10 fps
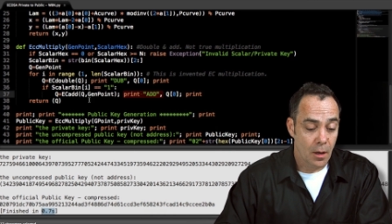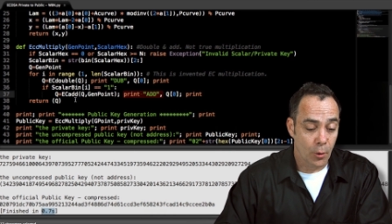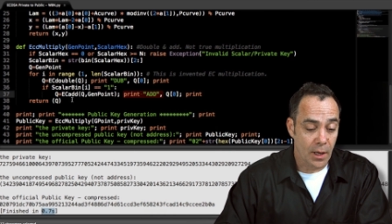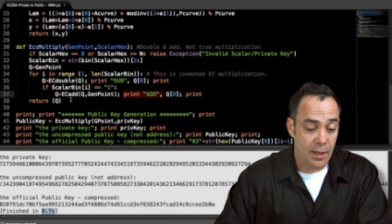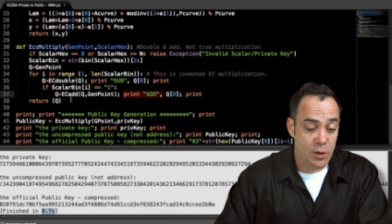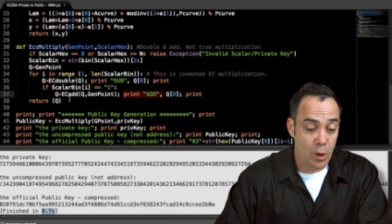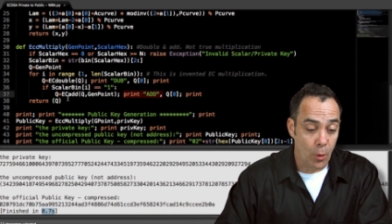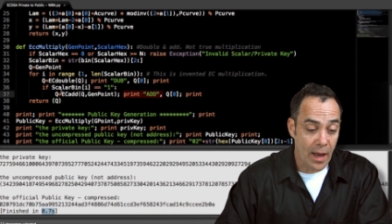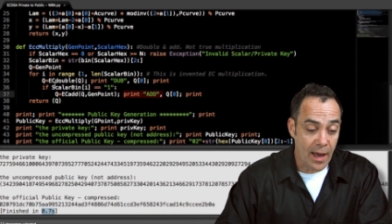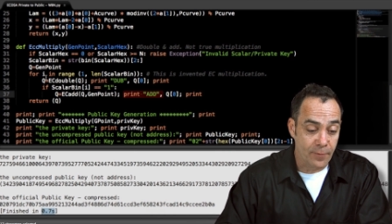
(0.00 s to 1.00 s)
Okay,
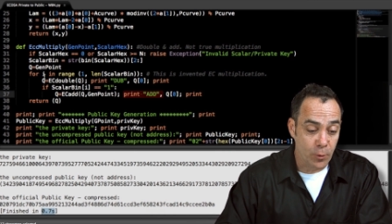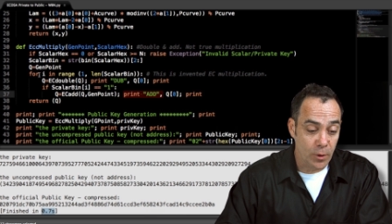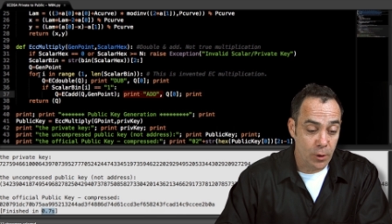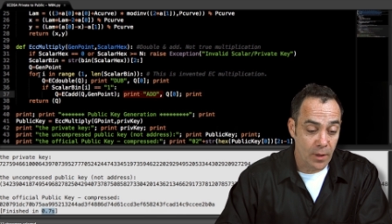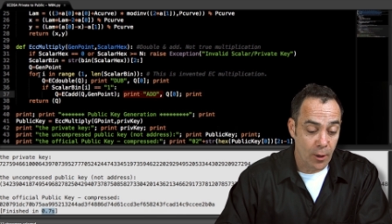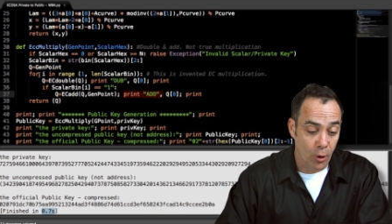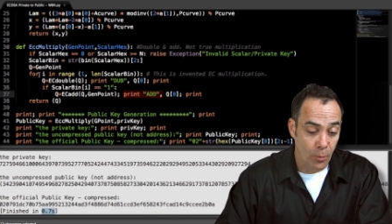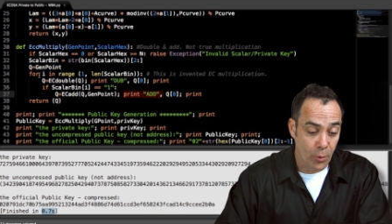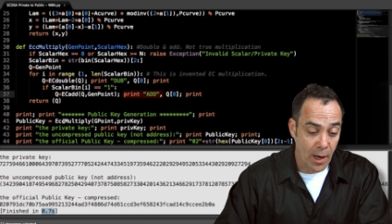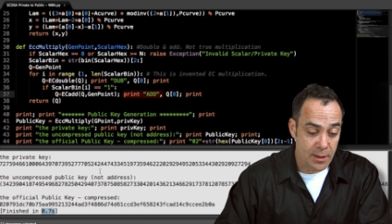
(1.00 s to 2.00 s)
so after we do that
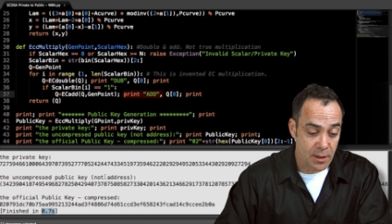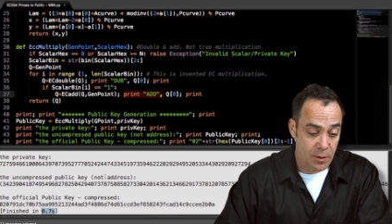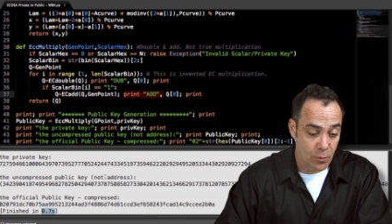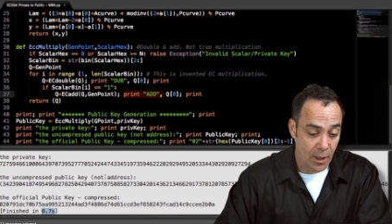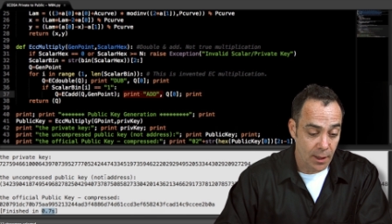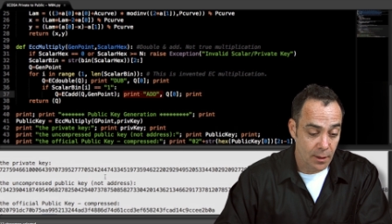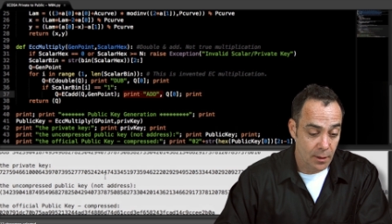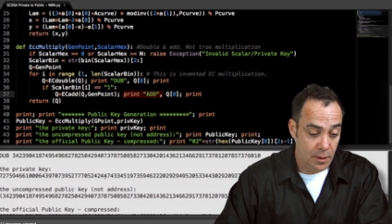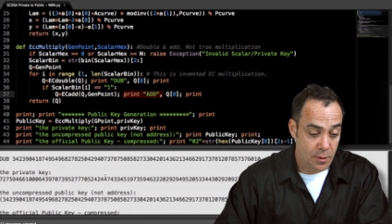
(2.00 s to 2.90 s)
whole process, right?